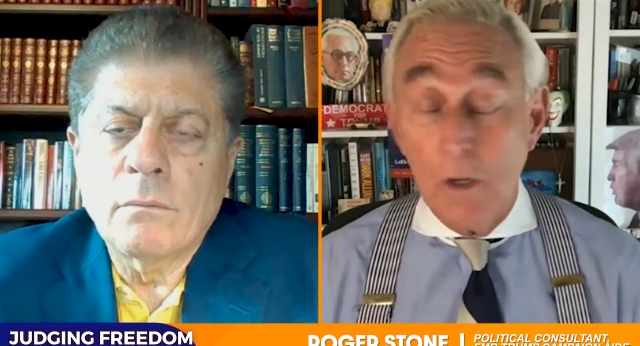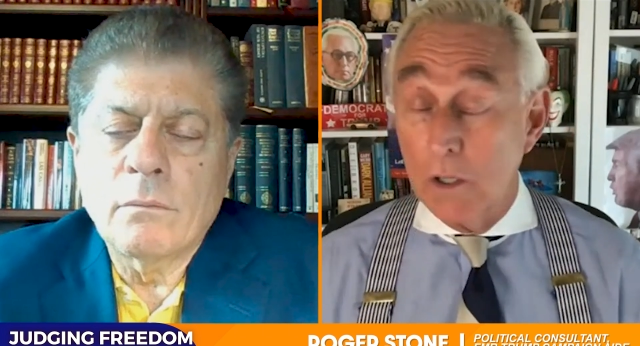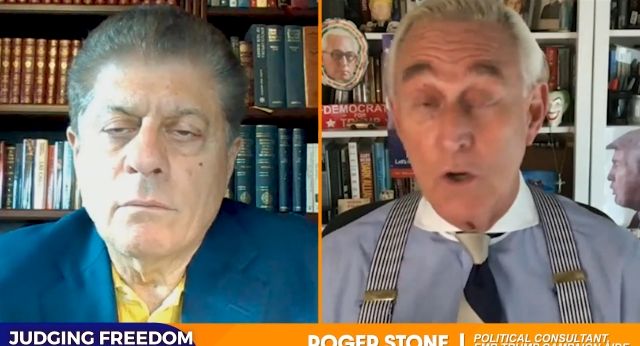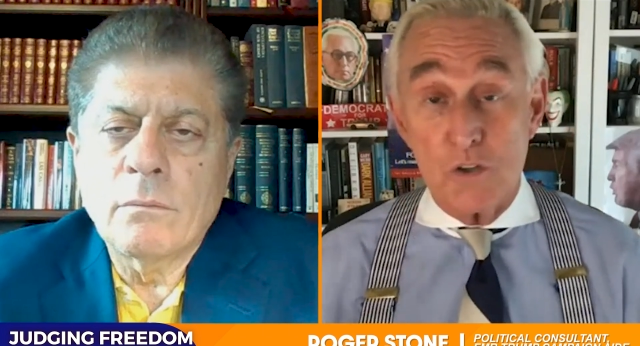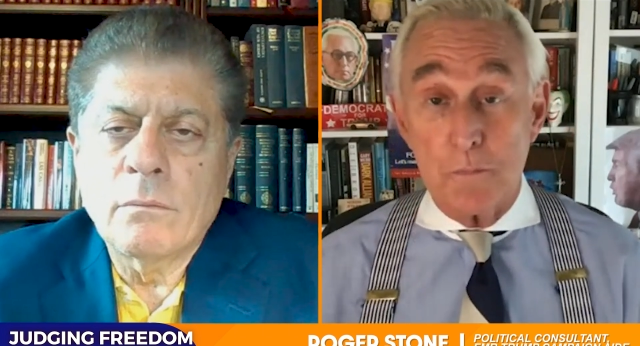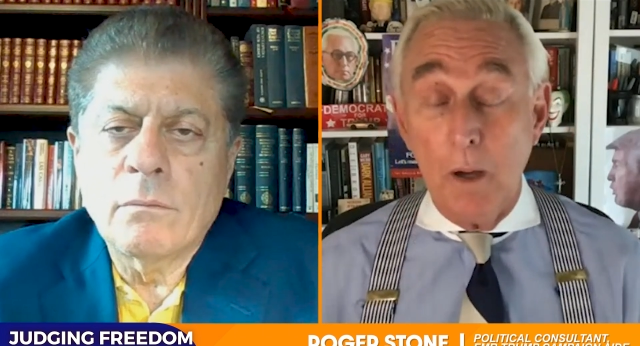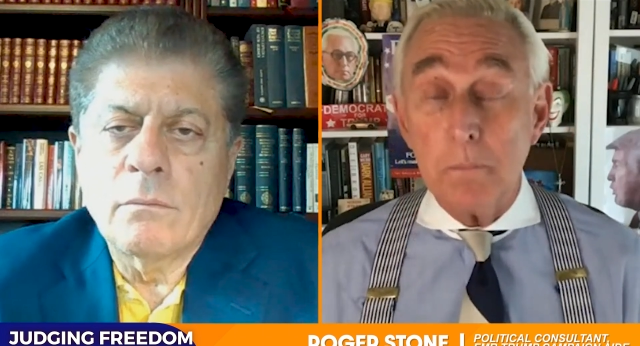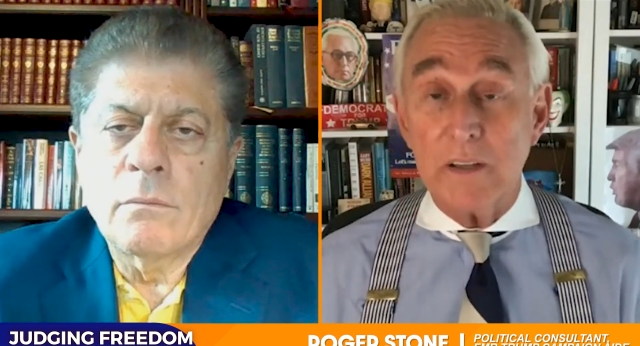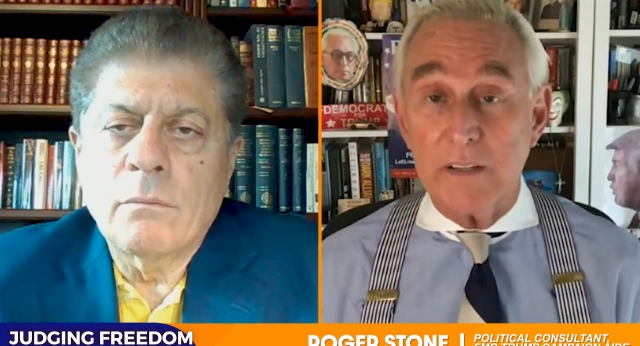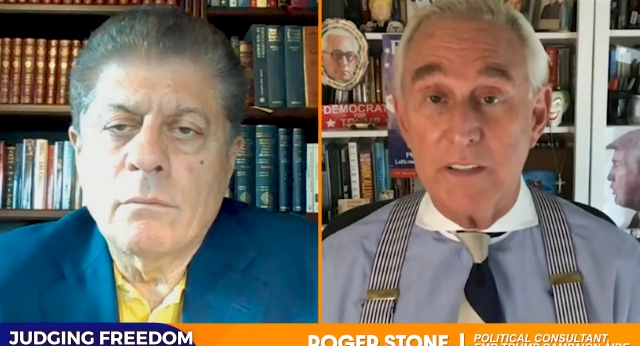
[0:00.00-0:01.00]
Speaker 1: goes
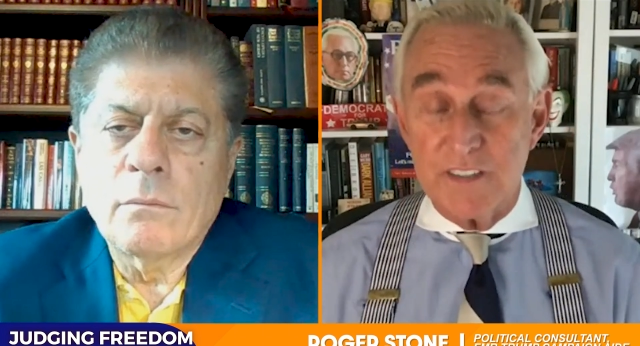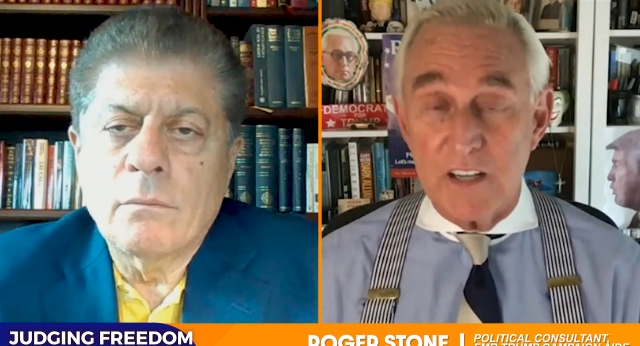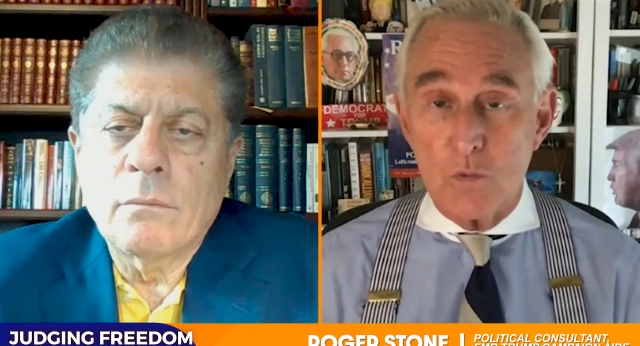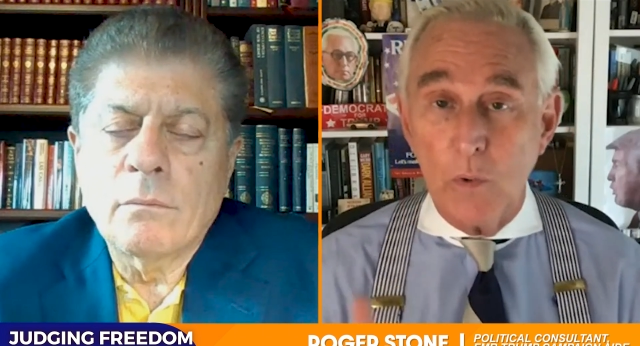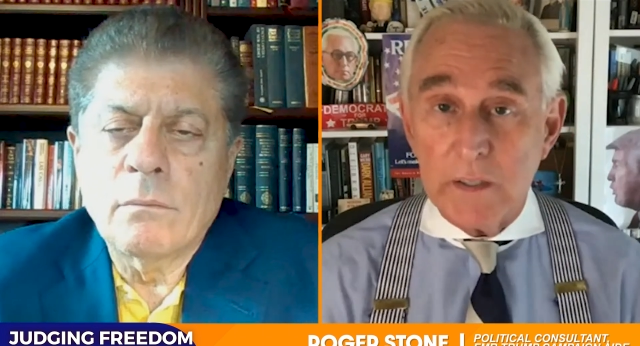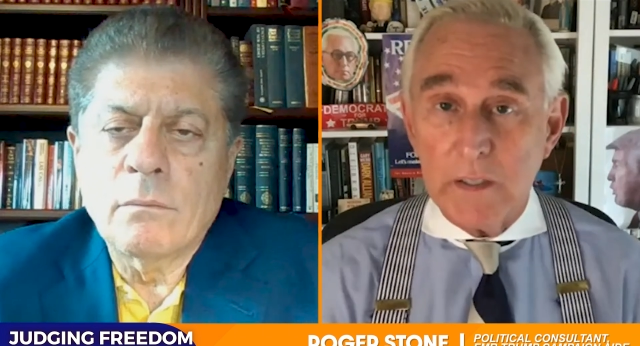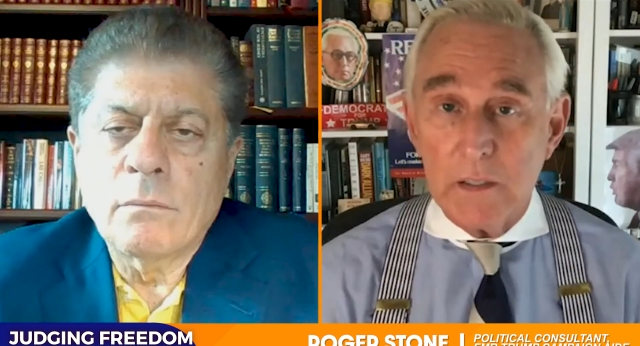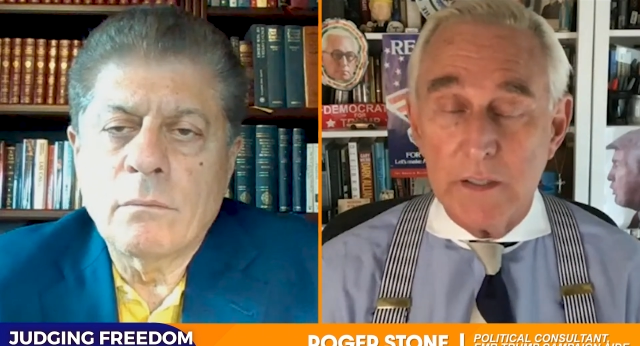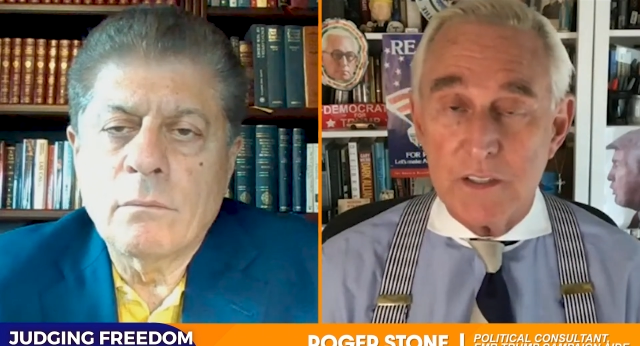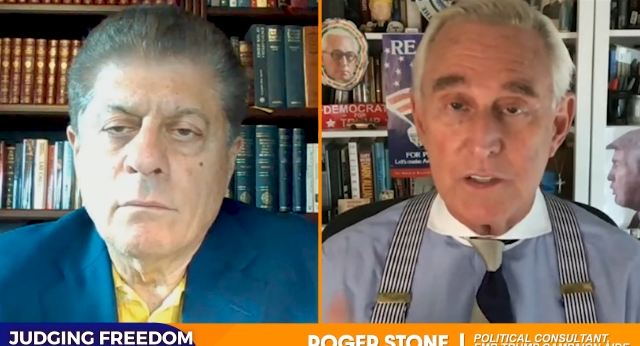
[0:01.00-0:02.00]
public and he says
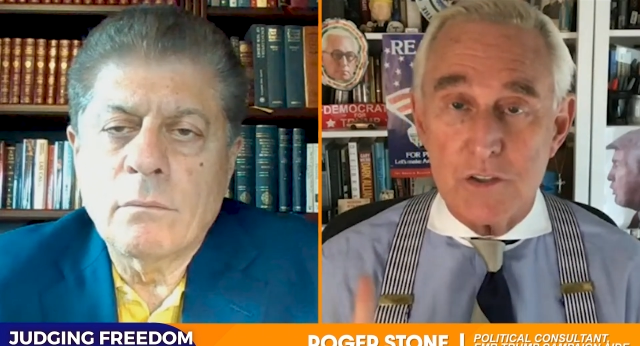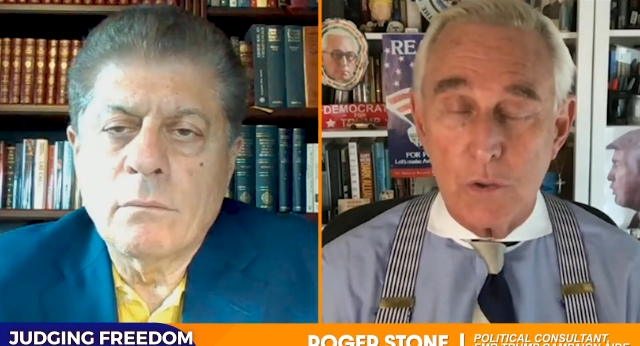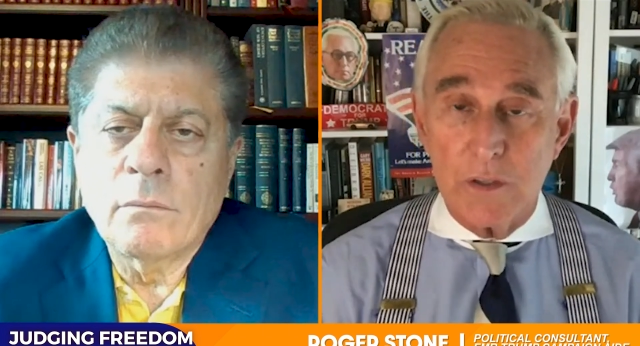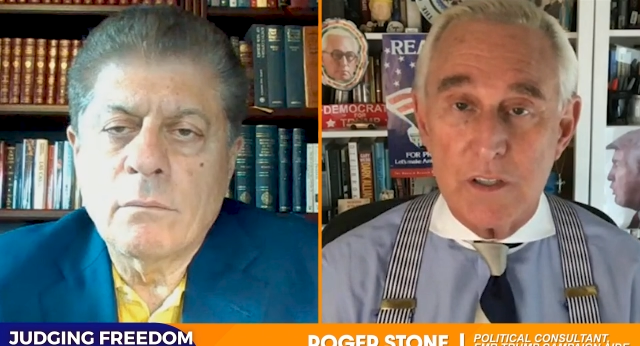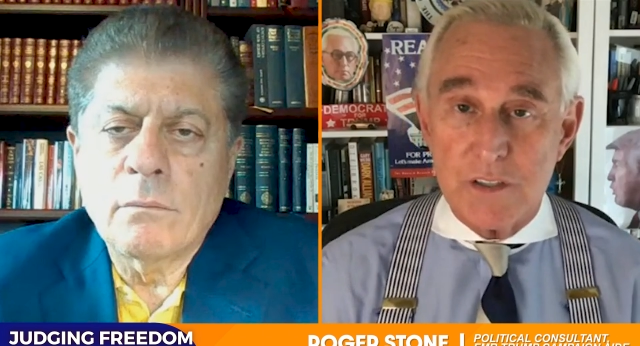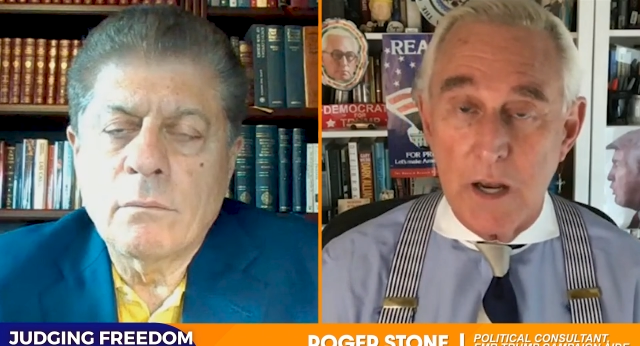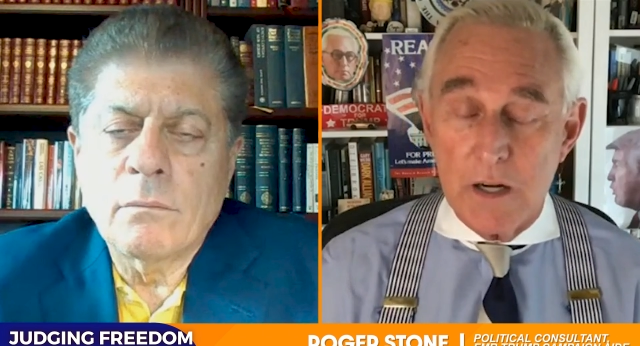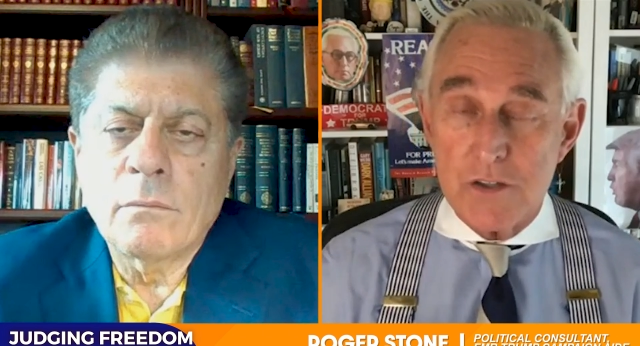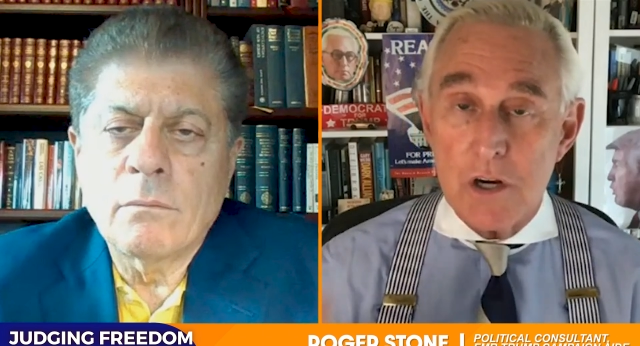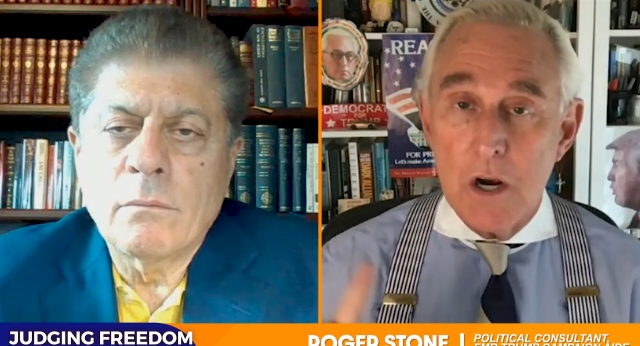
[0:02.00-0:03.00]
WikiLeaks and Julian Assange